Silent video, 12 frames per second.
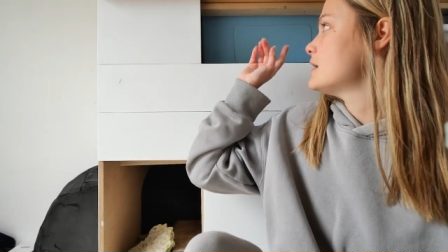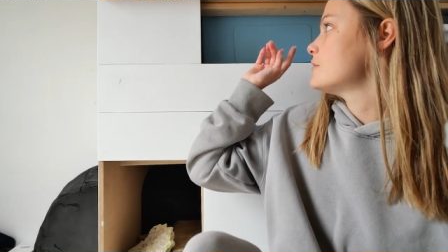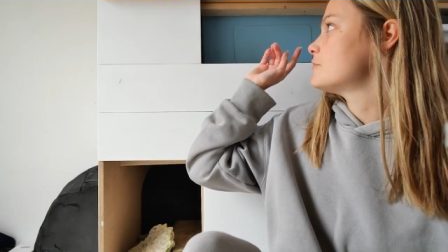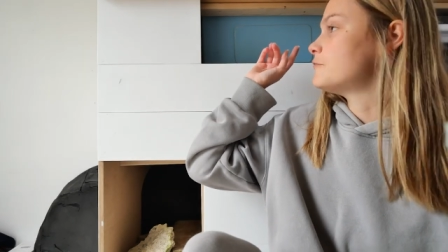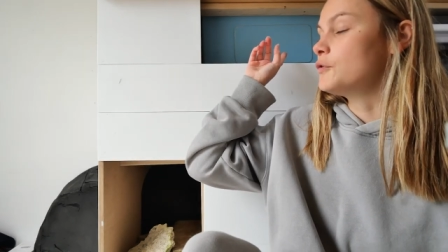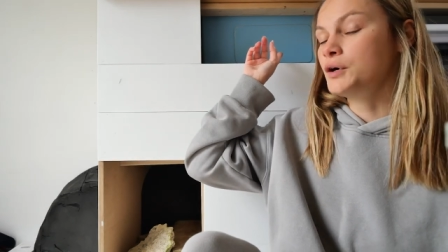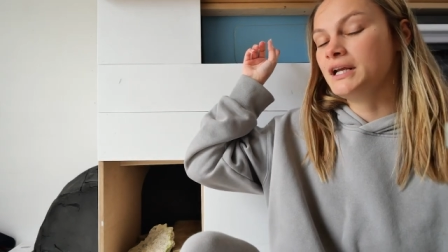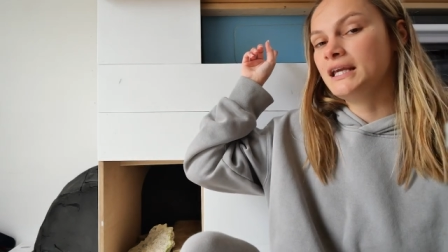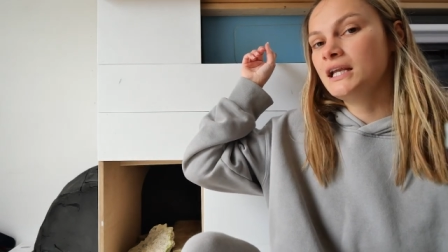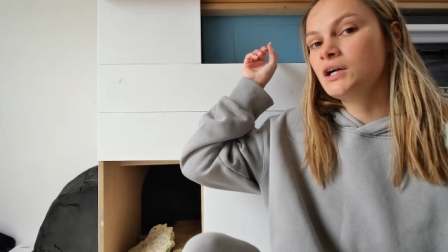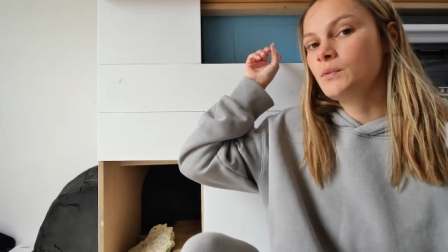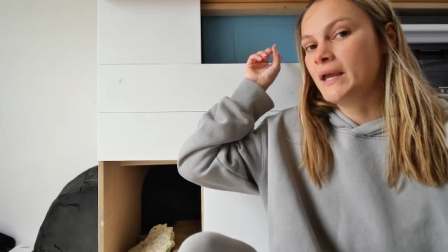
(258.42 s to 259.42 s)
For
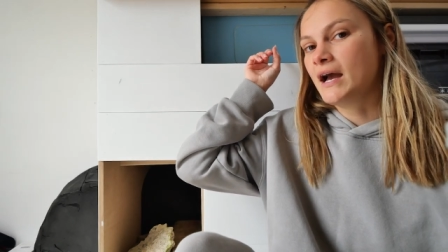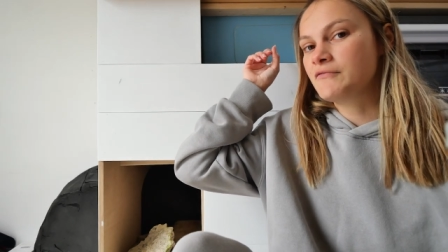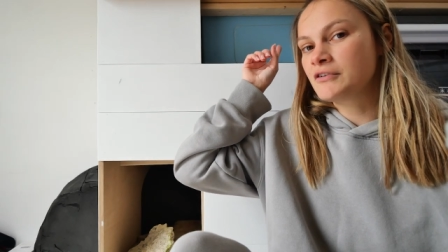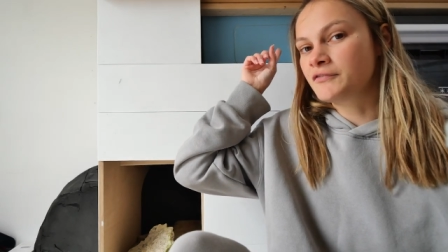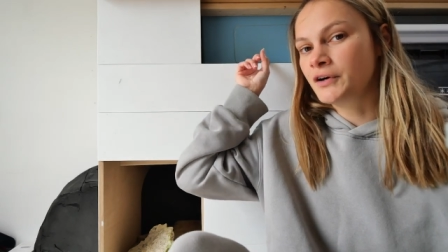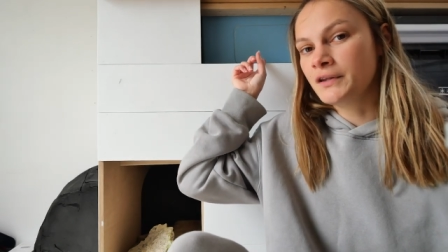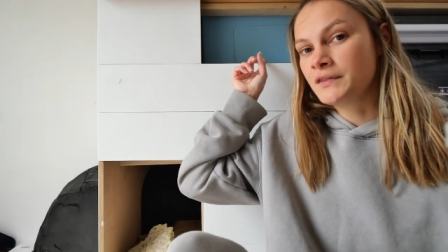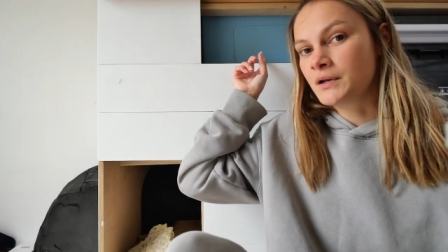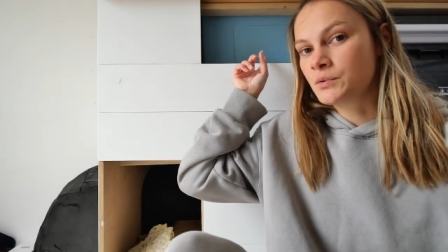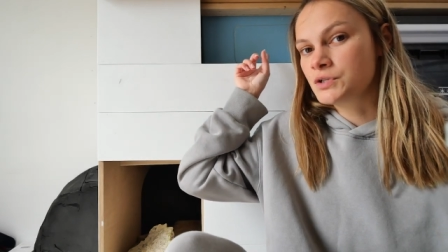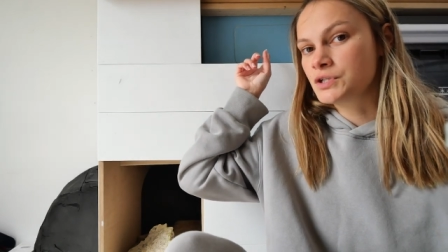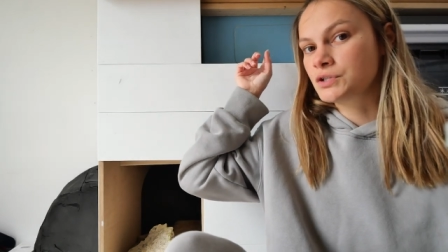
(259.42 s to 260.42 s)
here, we have a front
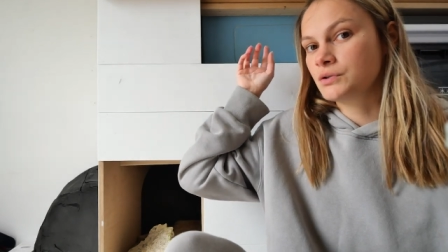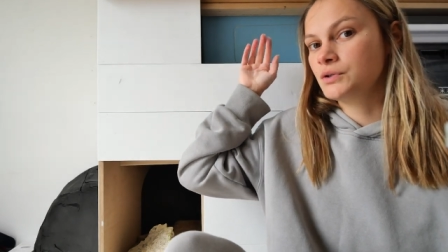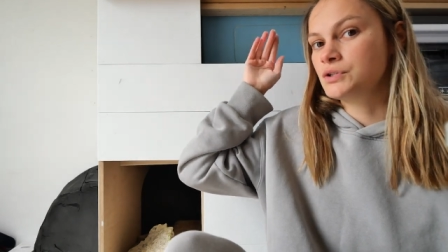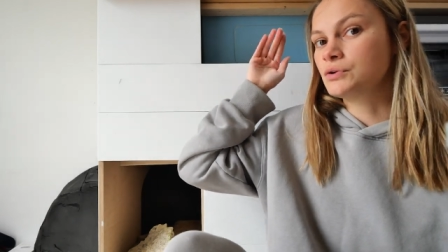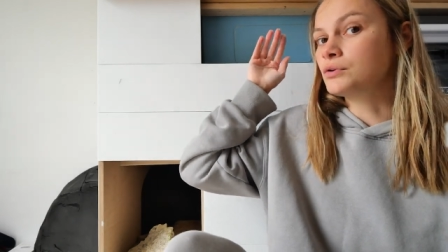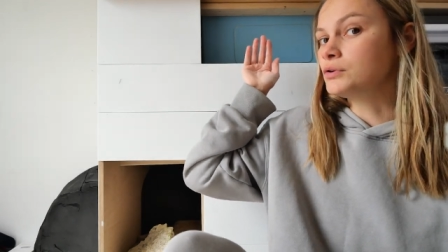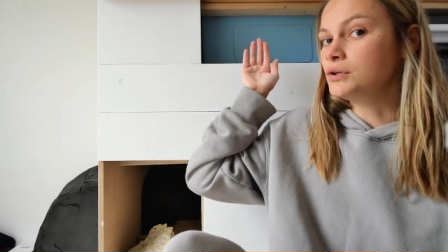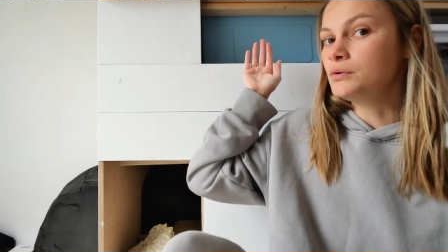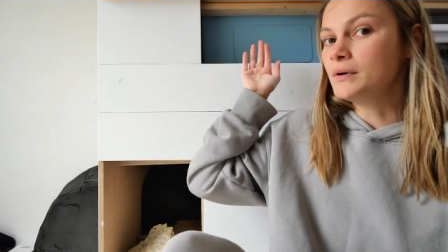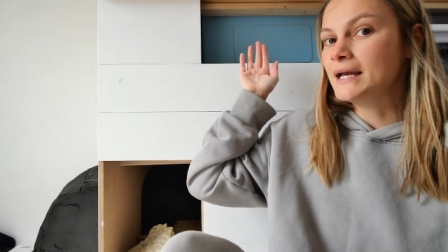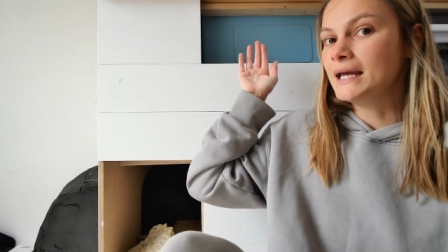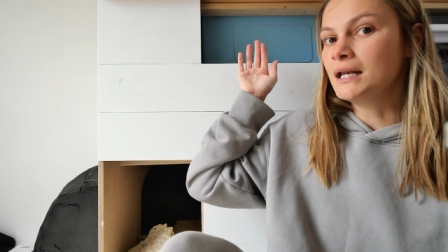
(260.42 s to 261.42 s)
that we're just going to
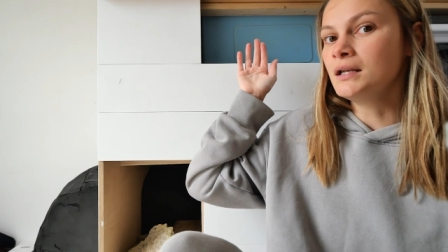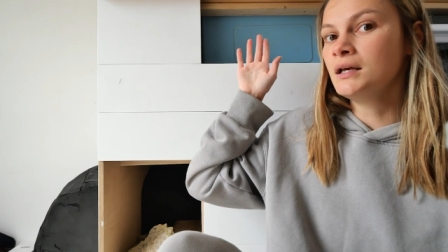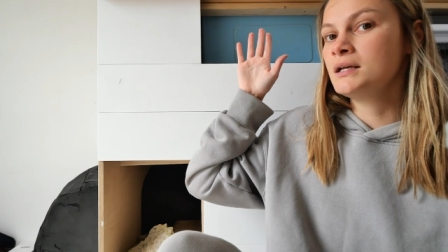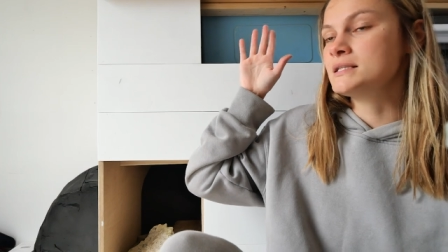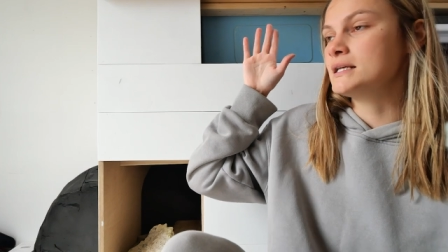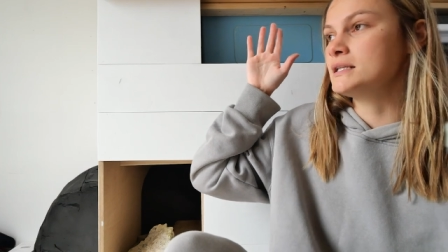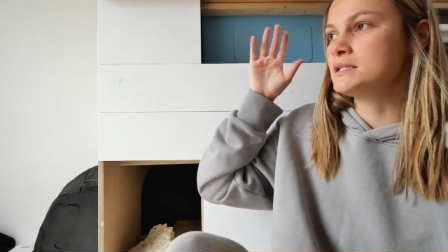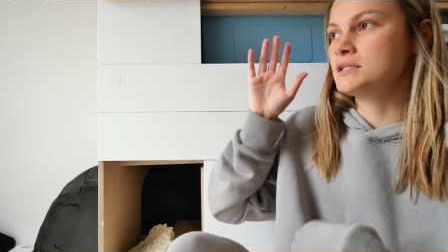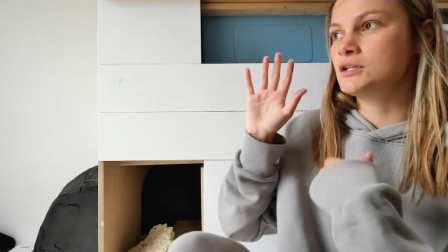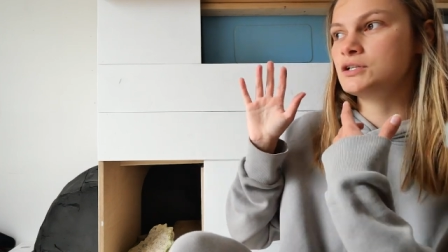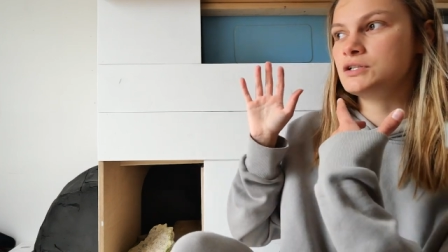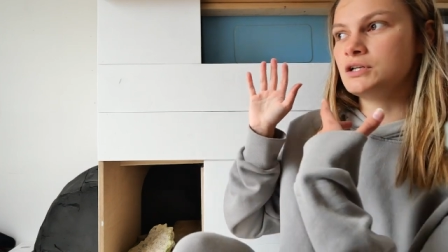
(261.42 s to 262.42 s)
glue in since
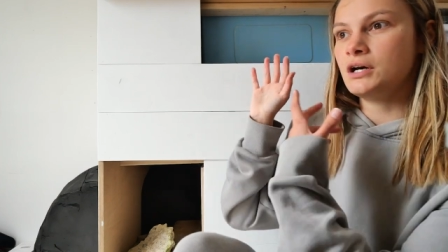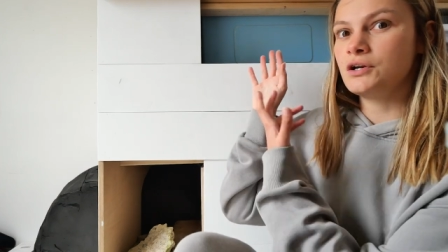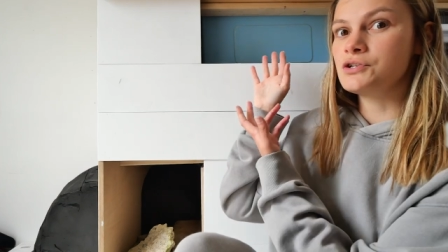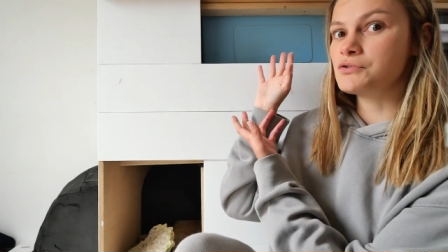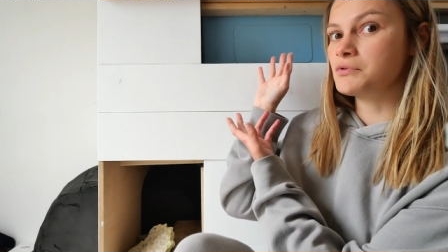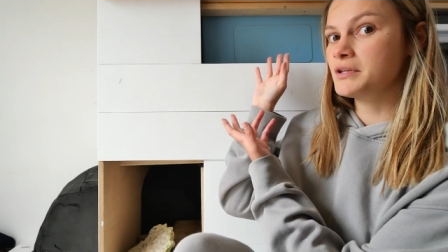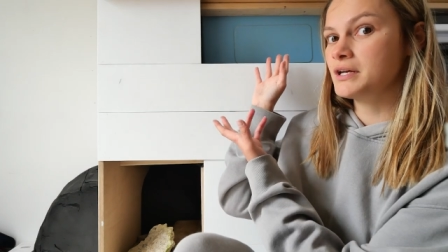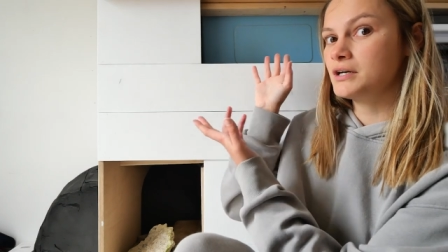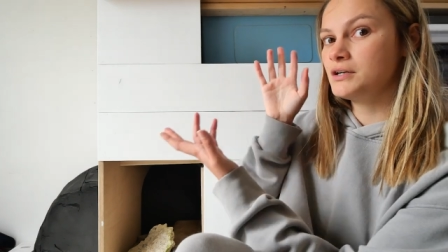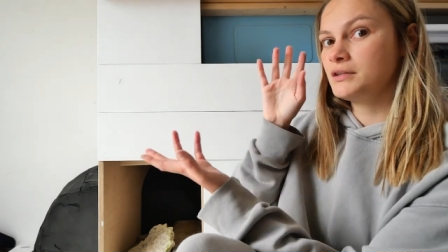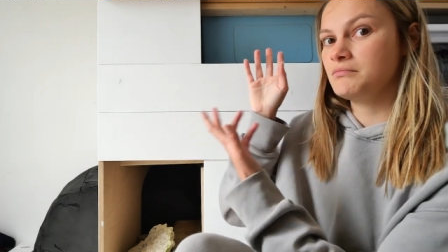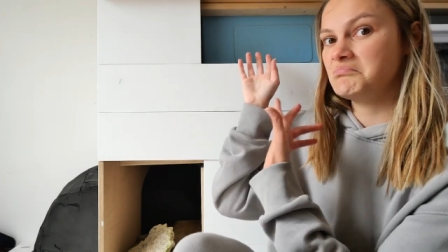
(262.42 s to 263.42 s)
there is not a drawer
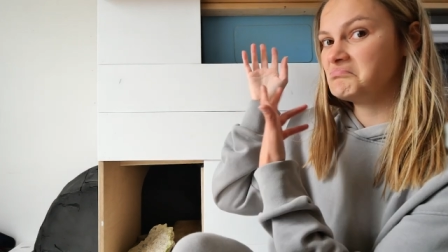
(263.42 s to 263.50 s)
there